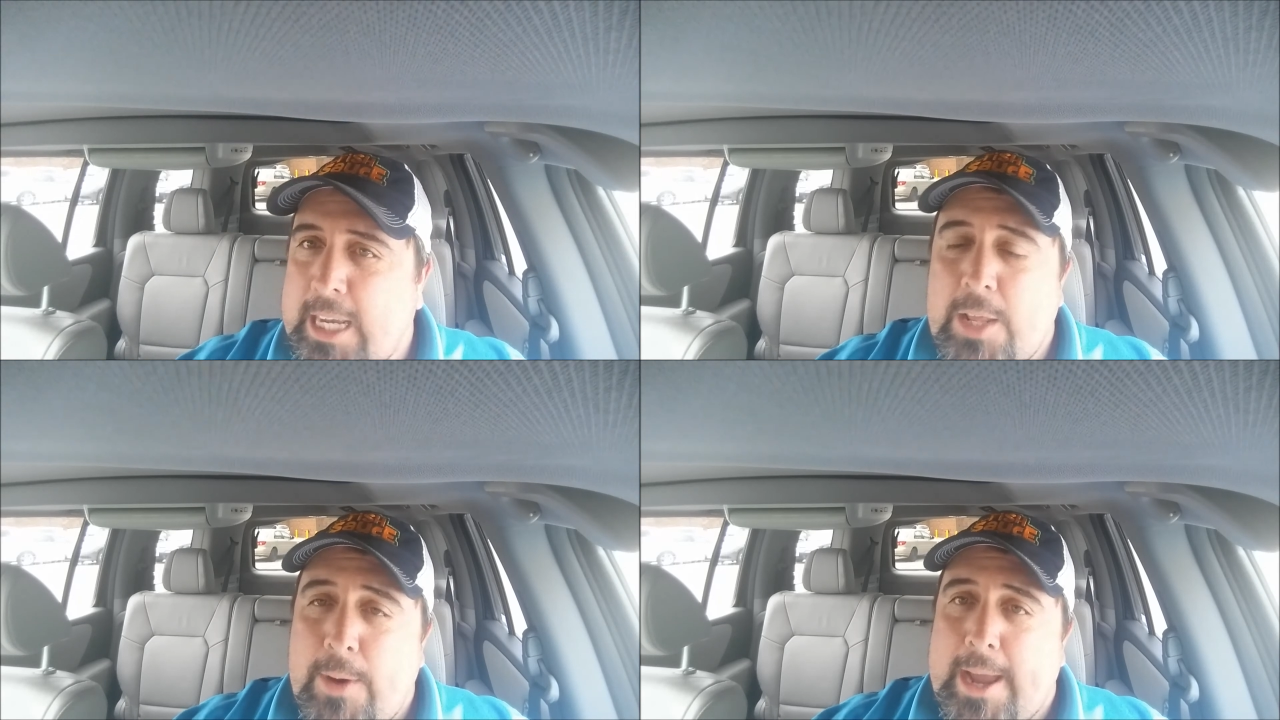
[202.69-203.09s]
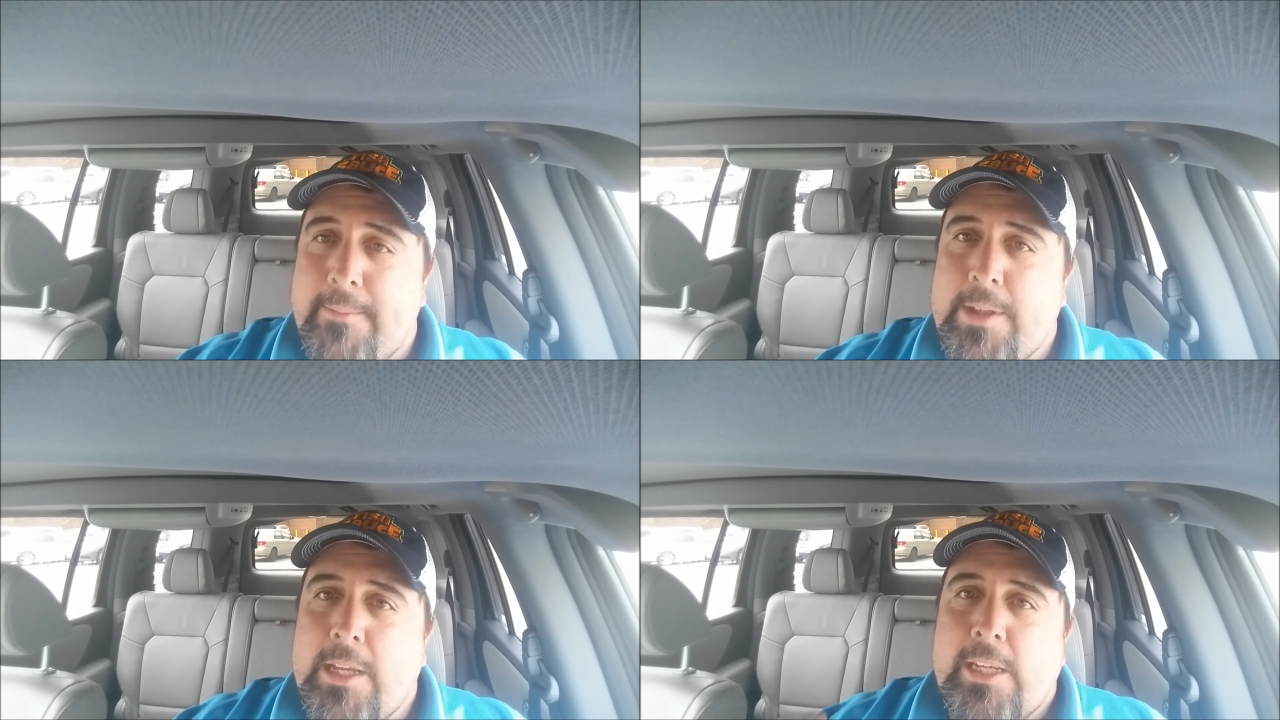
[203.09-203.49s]
Anyway,
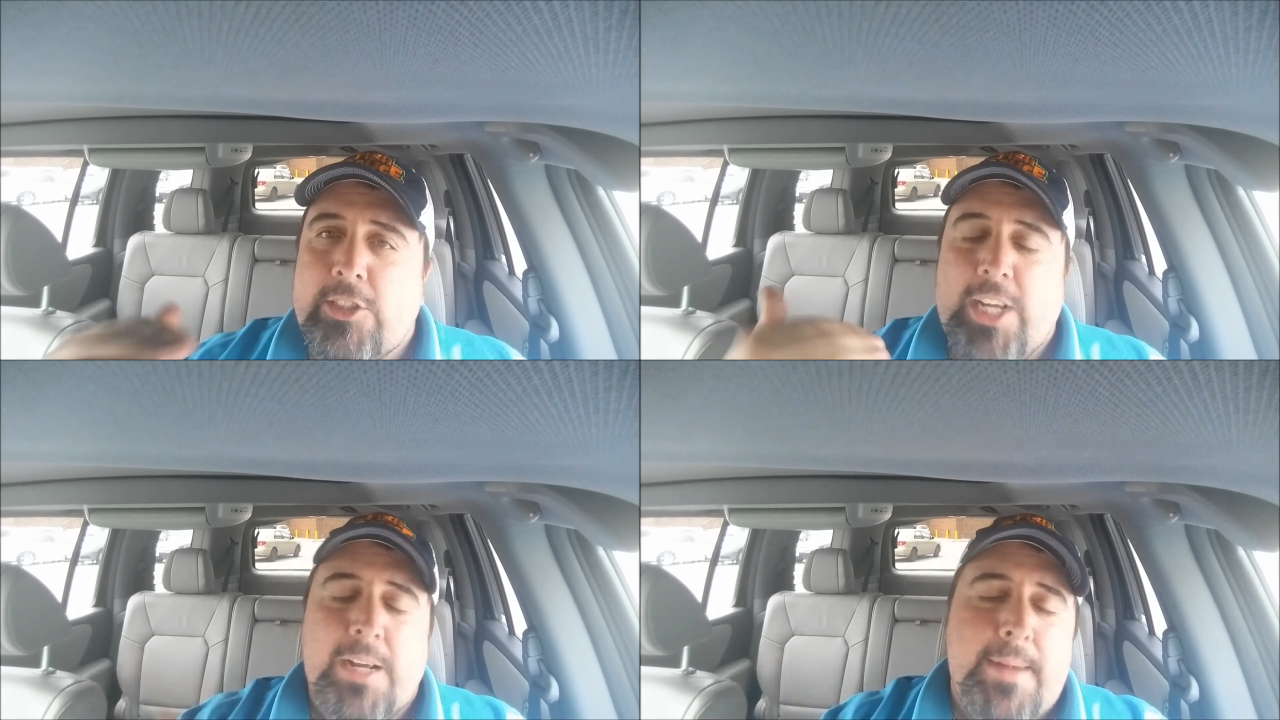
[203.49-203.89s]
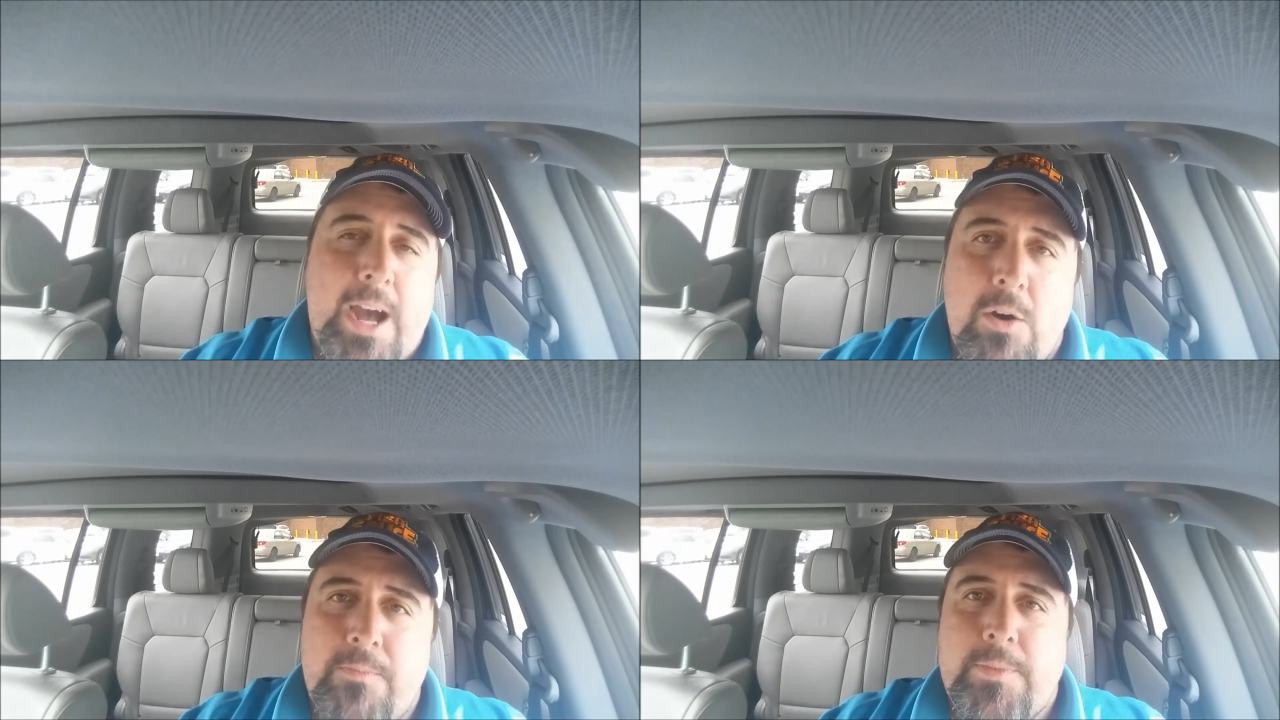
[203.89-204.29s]
check them
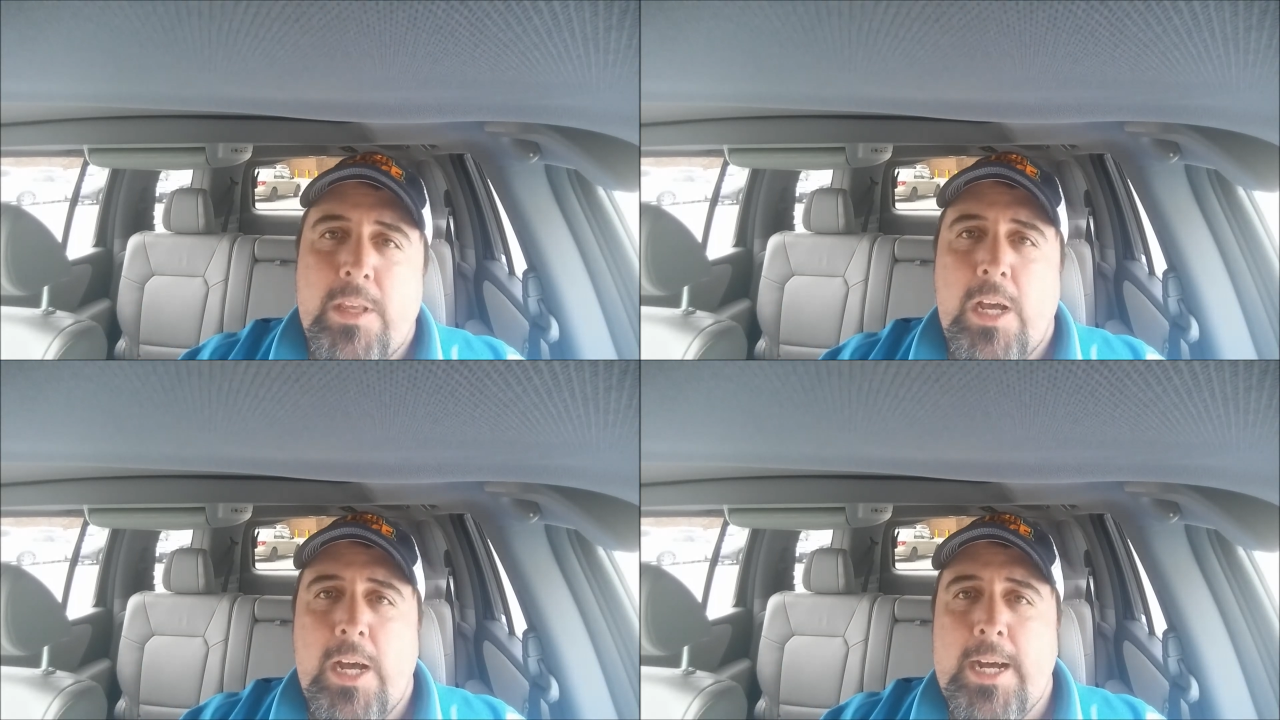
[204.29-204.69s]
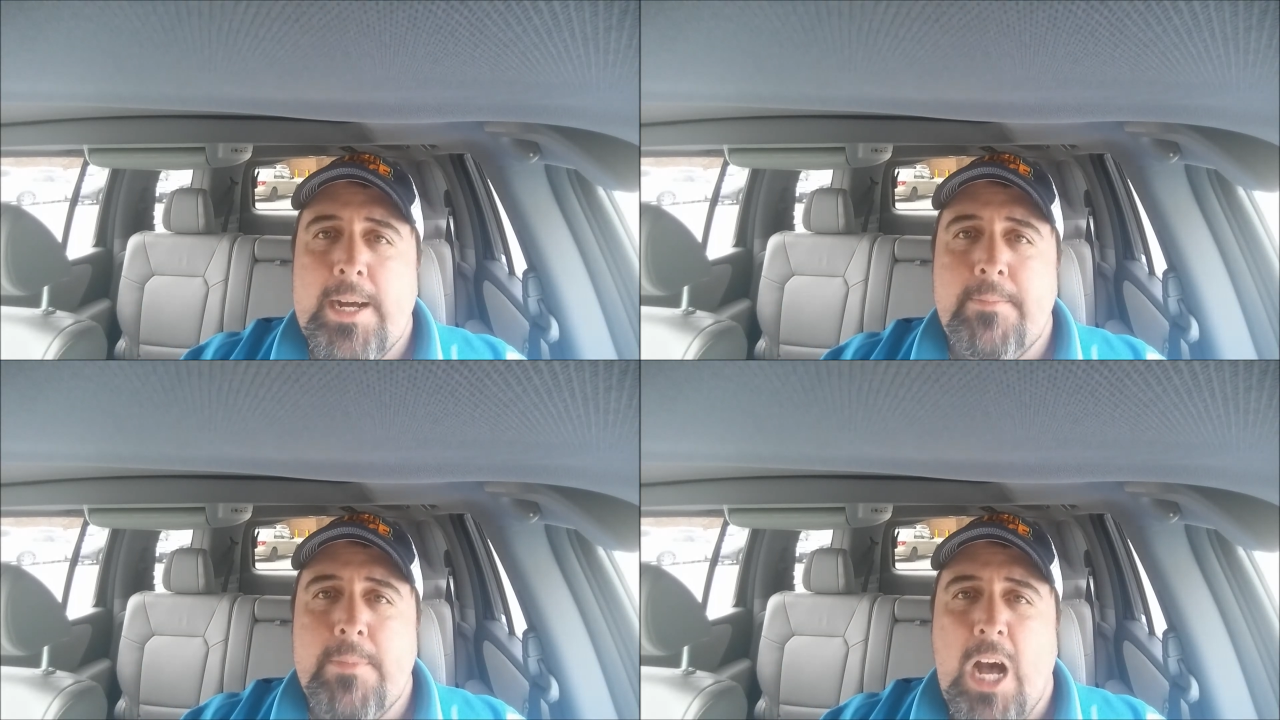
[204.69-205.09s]
out.
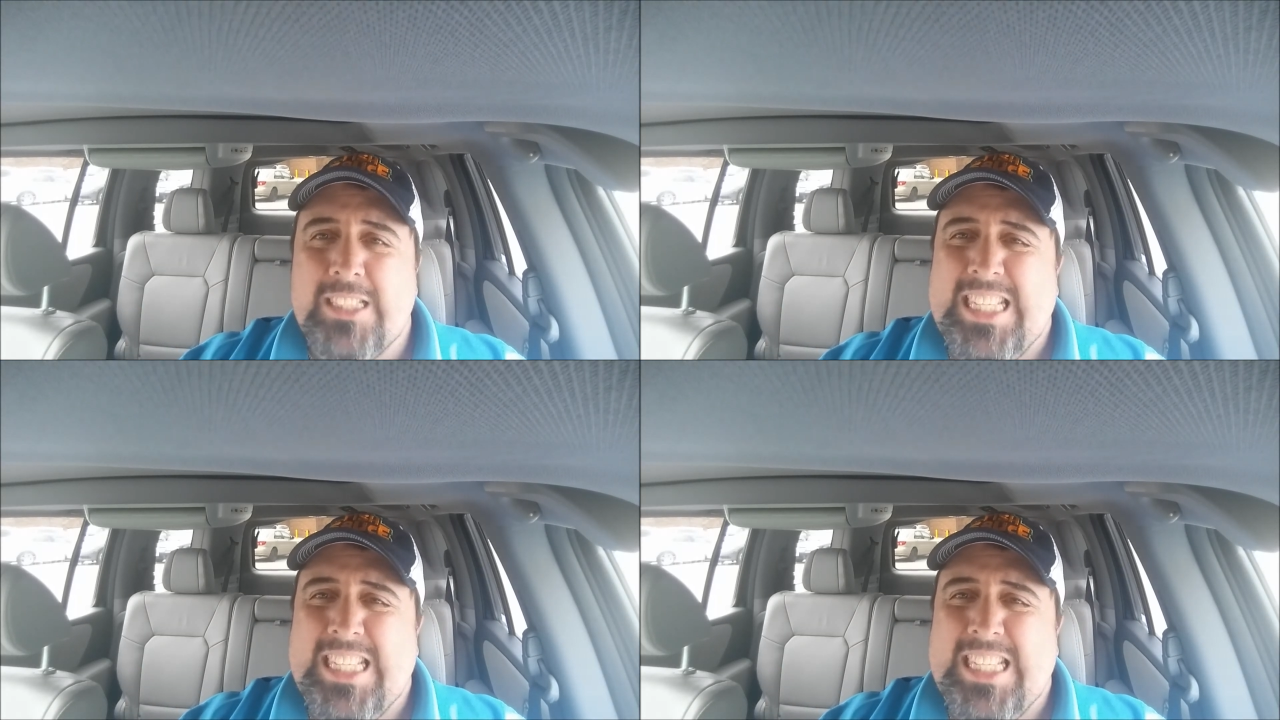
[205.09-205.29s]
I'll